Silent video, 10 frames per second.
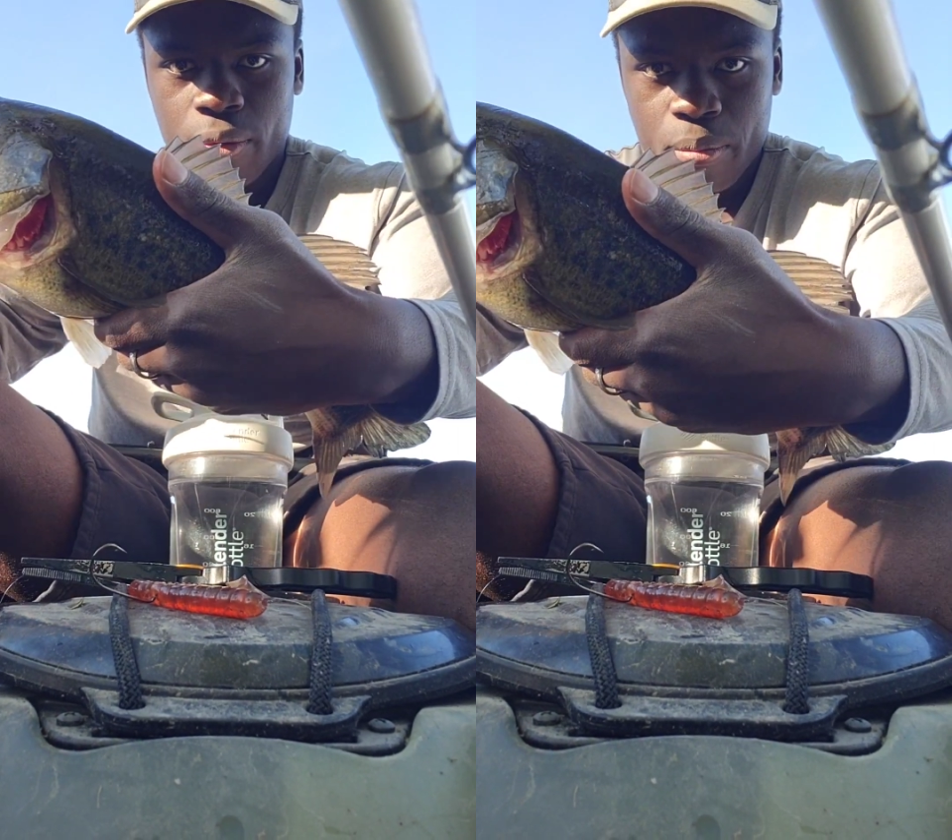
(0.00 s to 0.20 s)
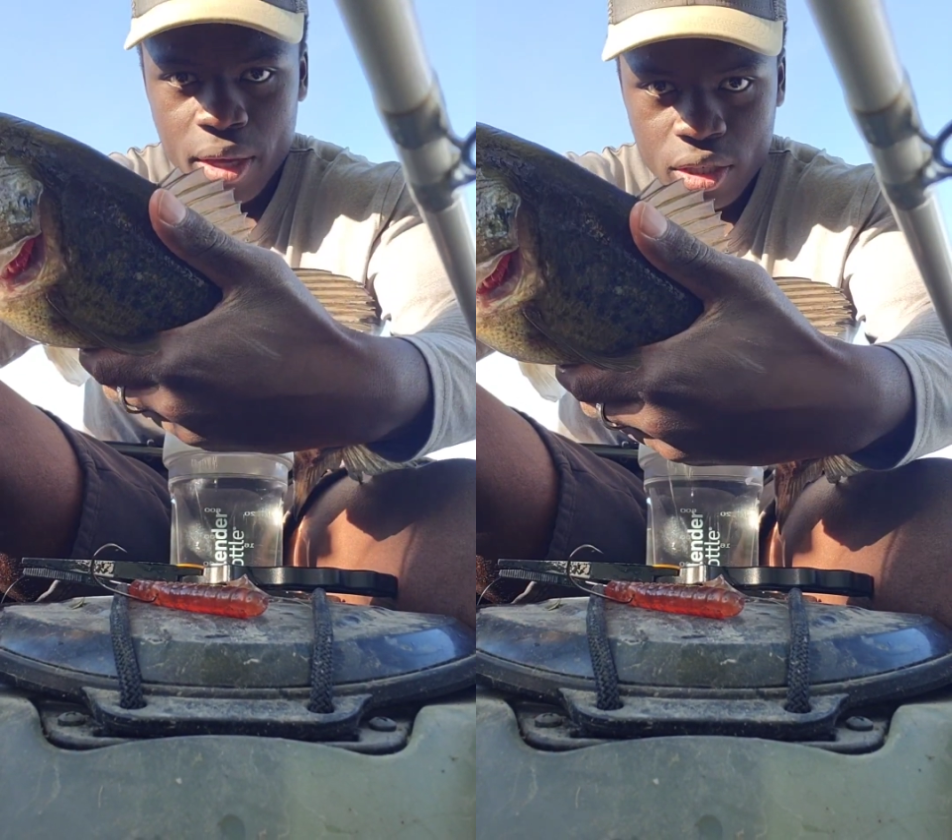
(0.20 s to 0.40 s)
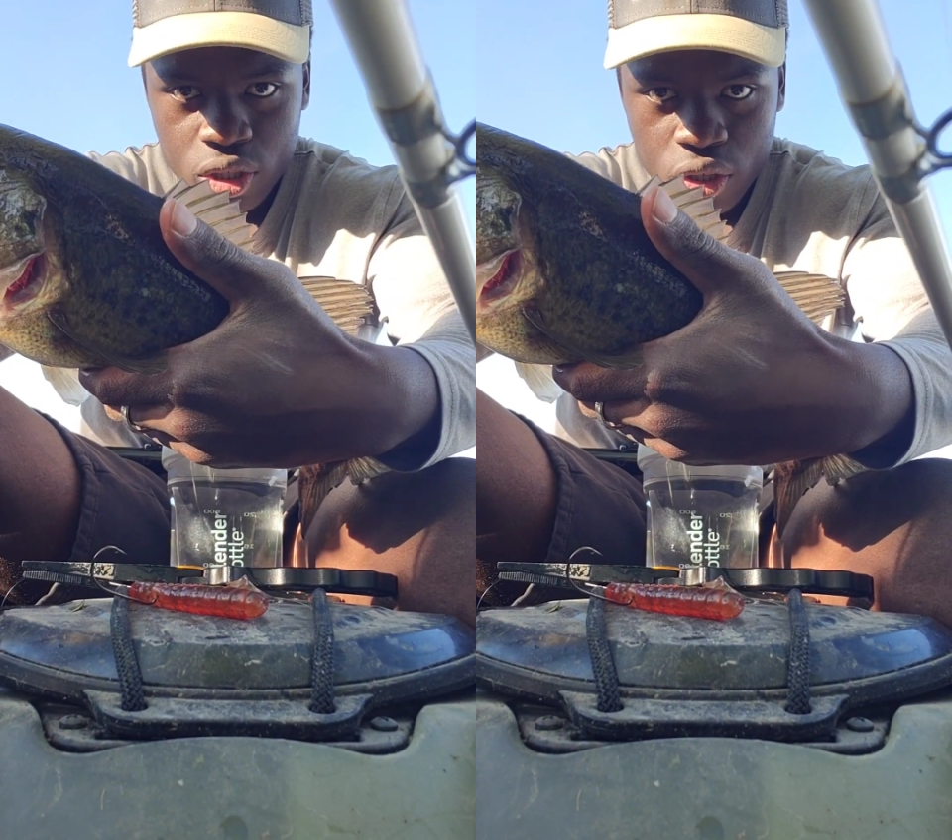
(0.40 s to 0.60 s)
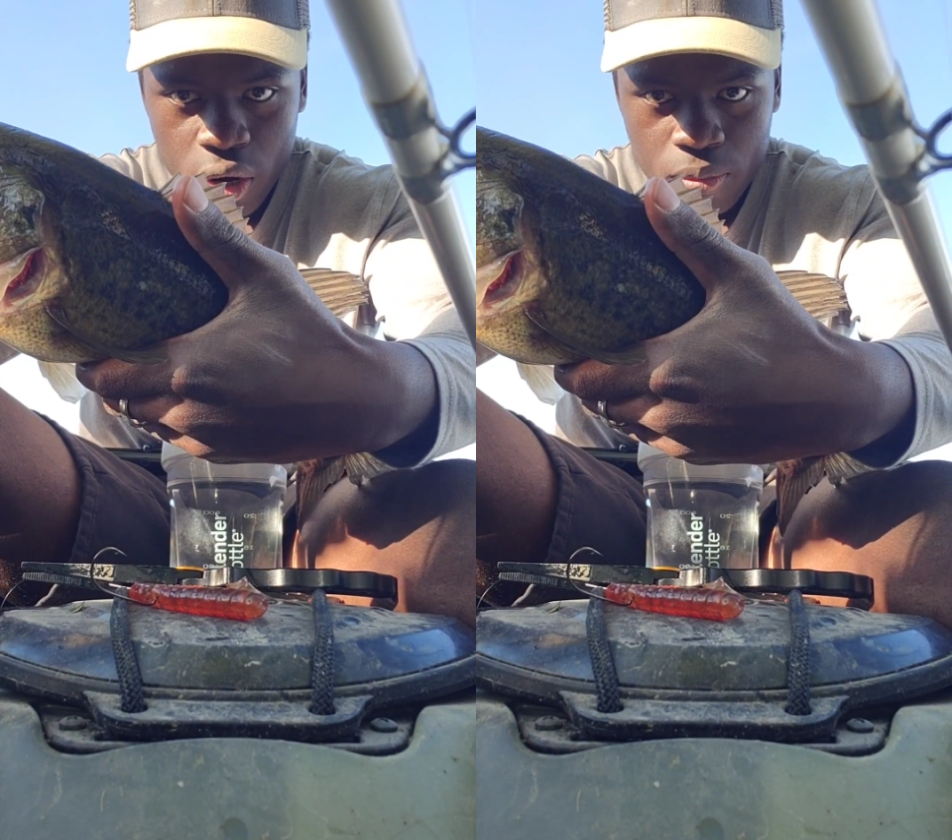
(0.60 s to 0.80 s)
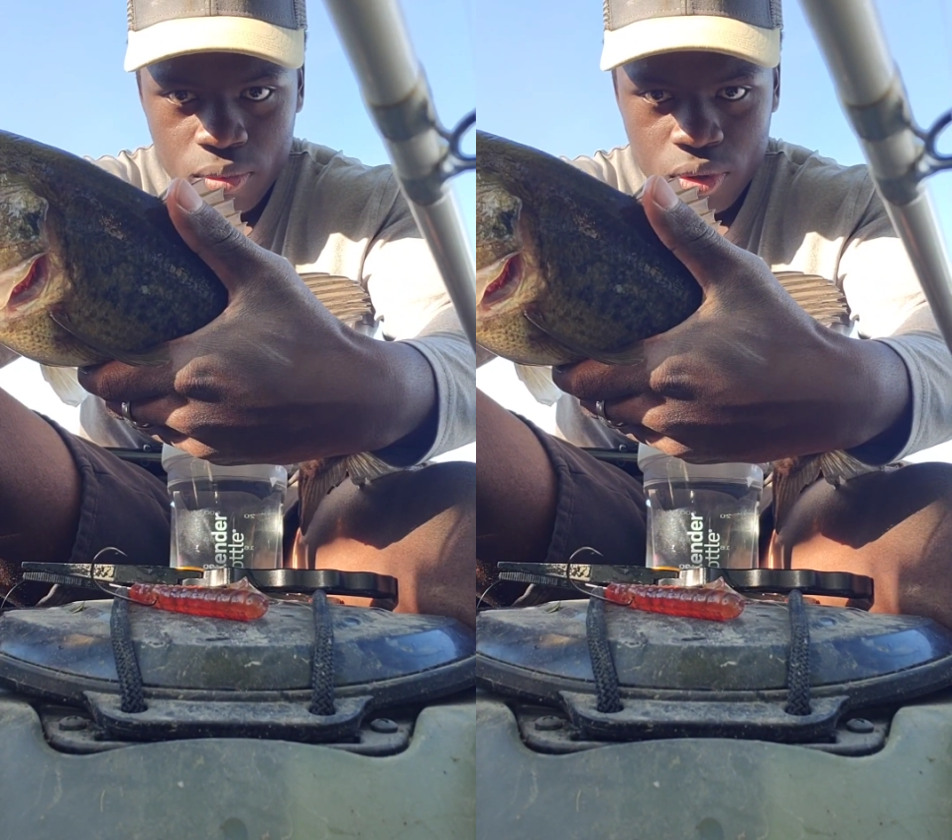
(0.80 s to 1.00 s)
big
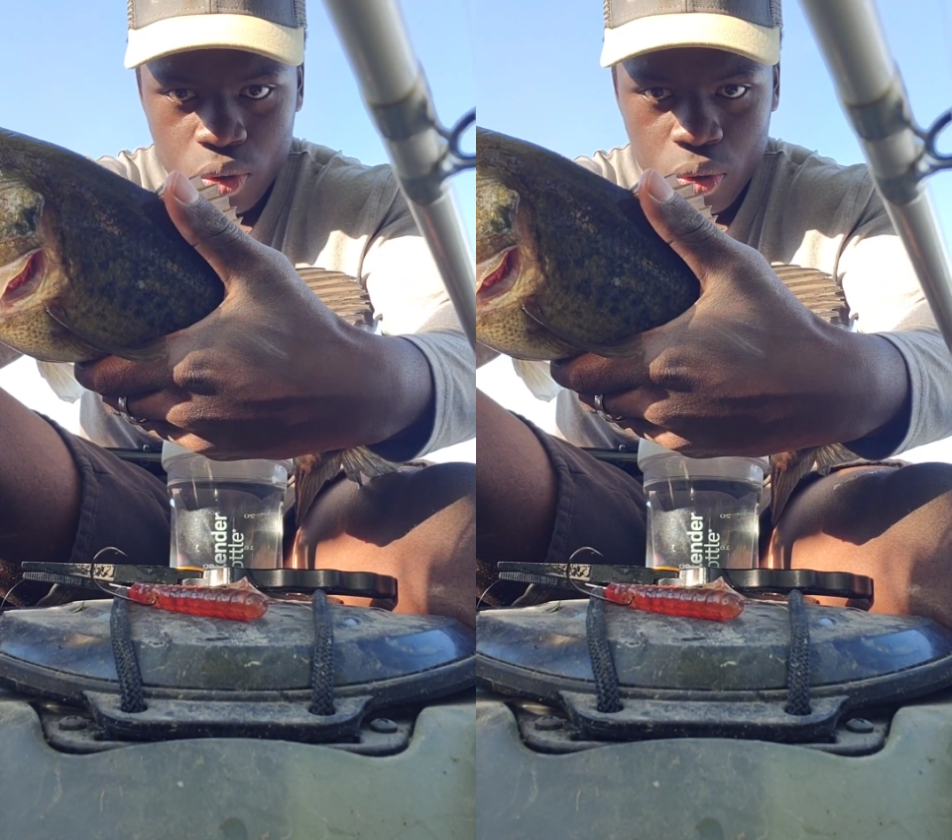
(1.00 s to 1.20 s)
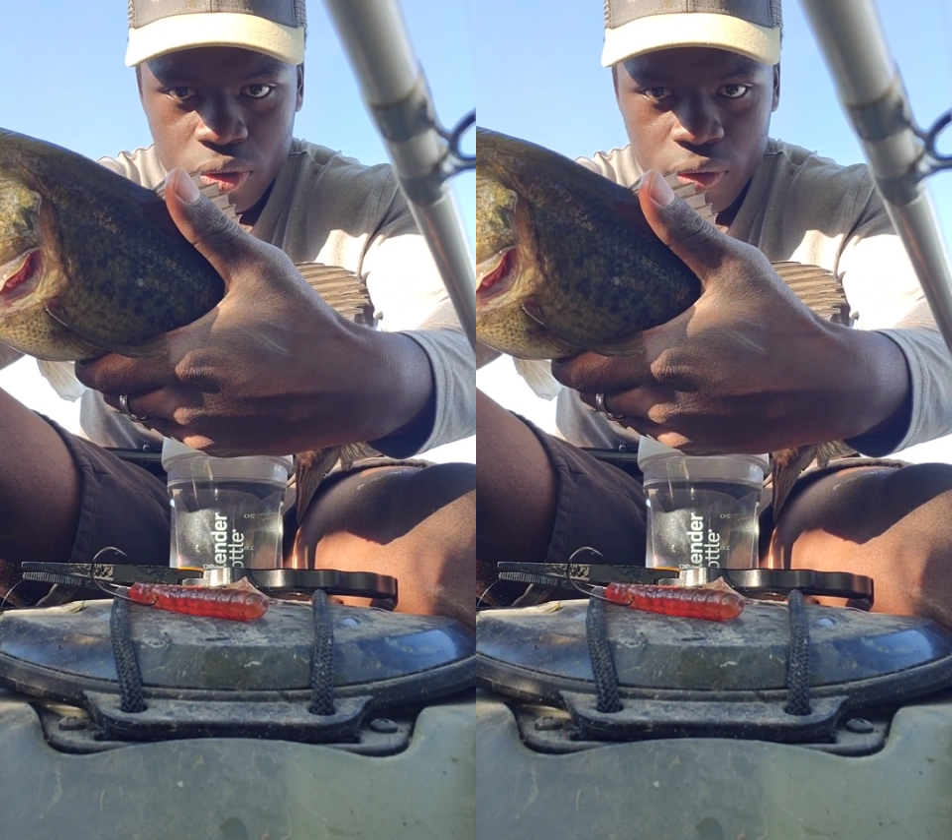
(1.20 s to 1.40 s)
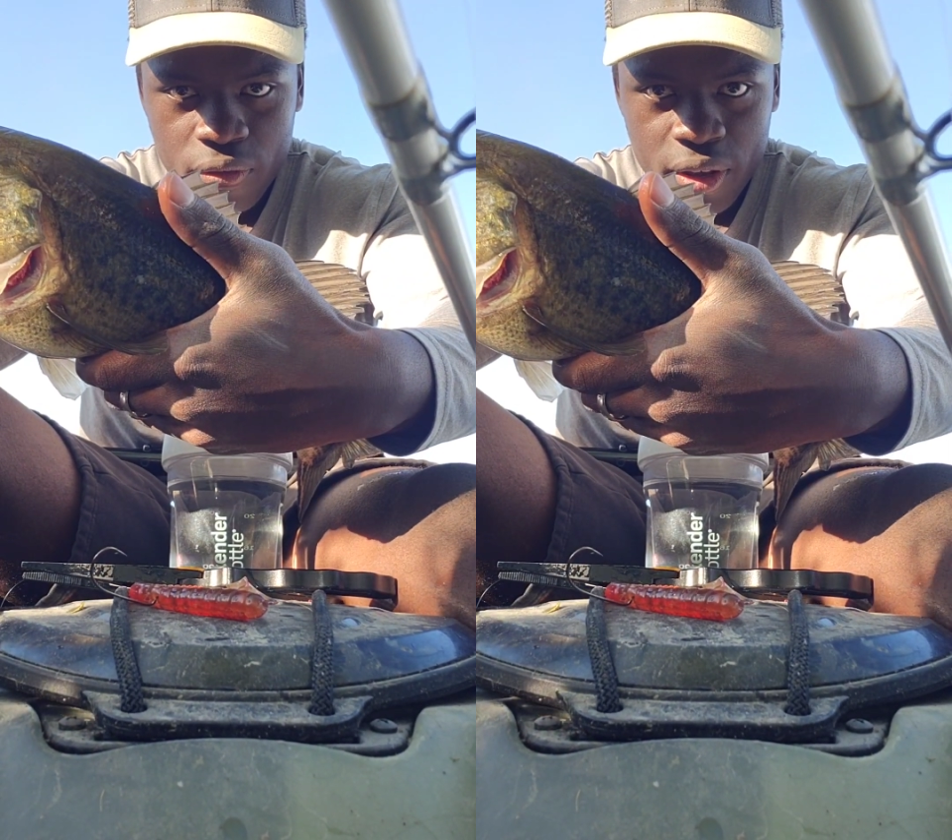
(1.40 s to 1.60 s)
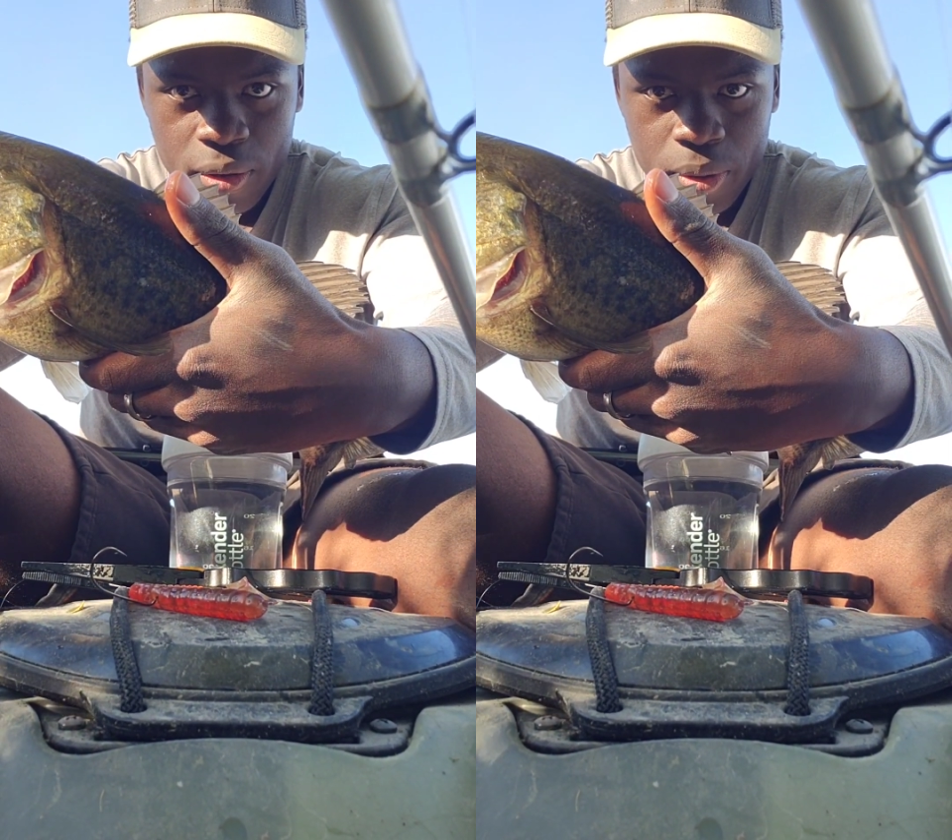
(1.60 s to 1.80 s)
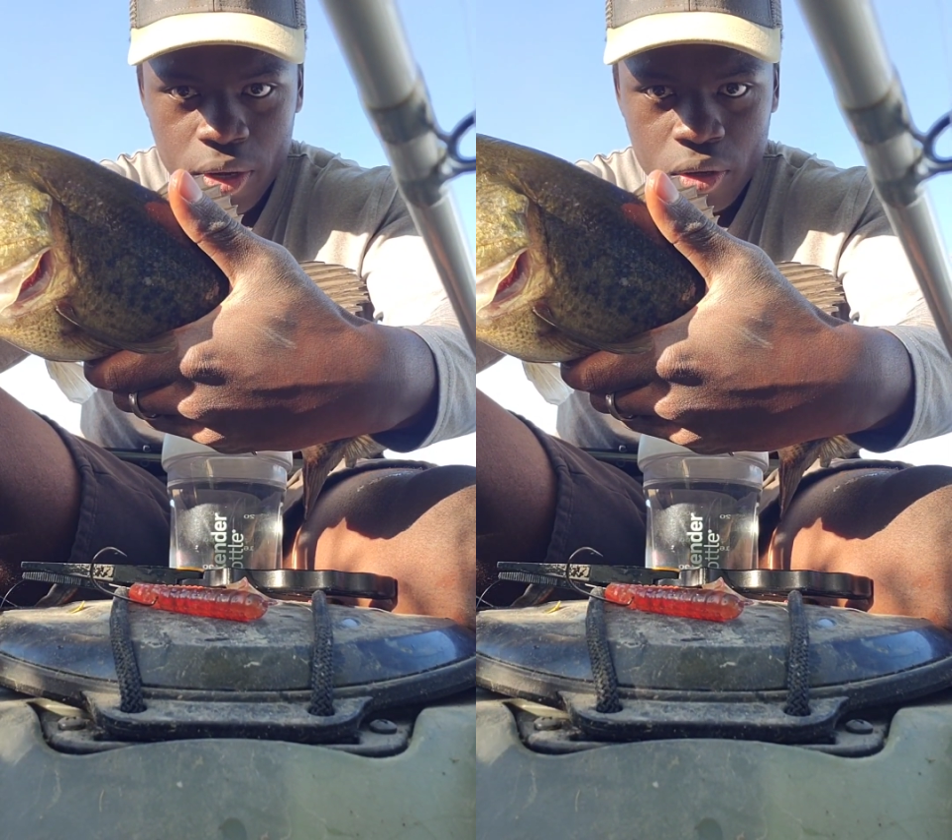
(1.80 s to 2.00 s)
sharp dorsal fin
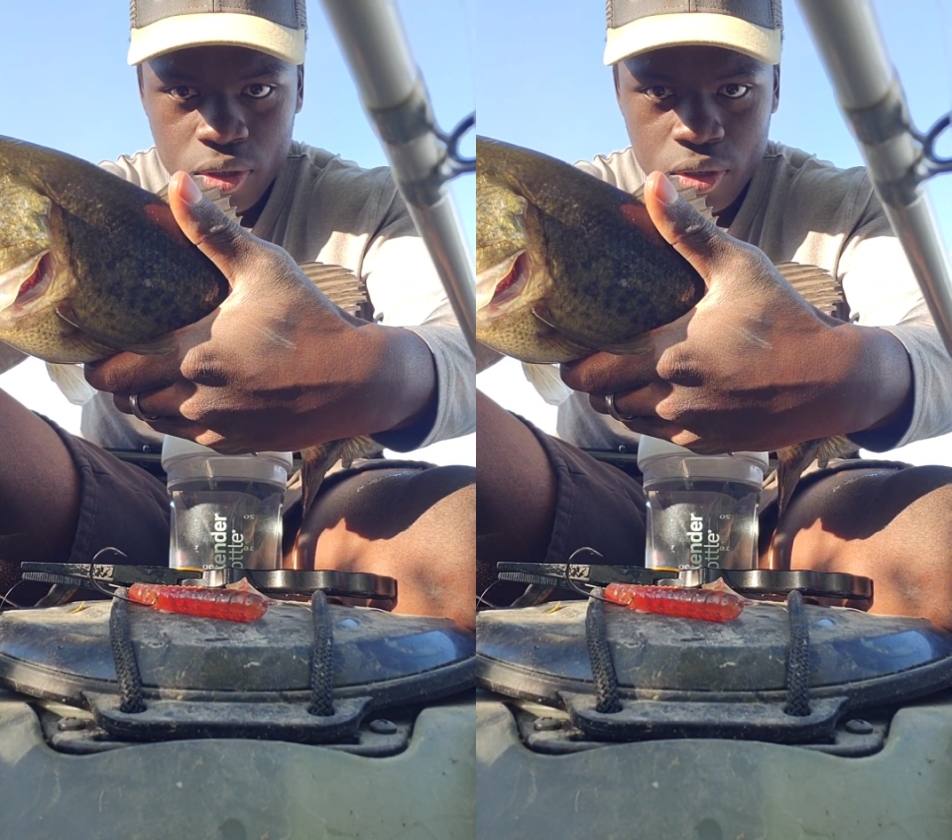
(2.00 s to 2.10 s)
up here,